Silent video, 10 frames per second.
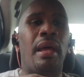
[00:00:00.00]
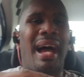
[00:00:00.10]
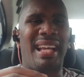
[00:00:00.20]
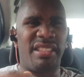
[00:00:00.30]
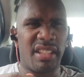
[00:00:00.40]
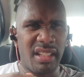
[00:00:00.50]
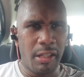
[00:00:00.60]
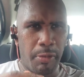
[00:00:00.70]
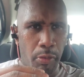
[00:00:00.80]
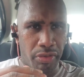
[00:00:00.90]
I took a little
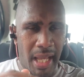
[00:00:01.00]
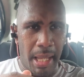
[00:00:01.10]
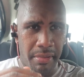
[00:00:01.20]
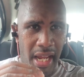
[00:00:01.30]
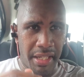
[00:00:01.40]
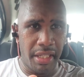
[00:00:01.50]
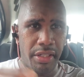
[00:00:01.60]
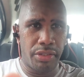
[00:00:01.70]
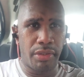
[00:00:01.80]
bit more time than I needed to.